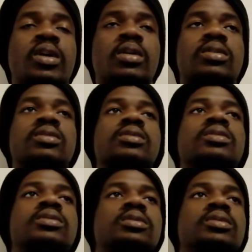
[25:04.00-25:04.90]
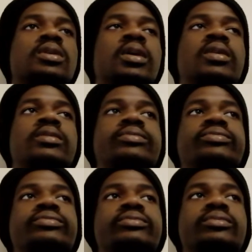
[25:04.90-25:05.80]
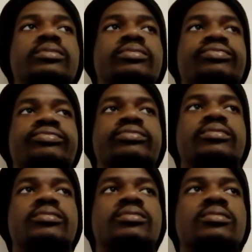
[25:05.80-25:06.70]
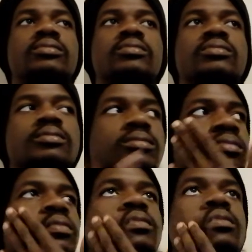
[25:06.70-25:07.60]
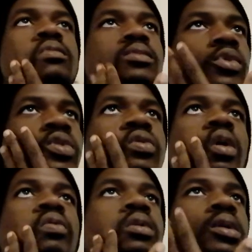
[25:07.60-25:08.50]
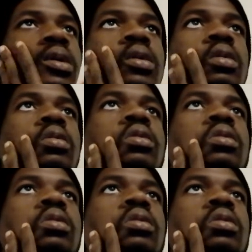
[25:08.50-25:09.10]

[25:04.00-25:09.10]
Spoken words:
winger, who's right winger again?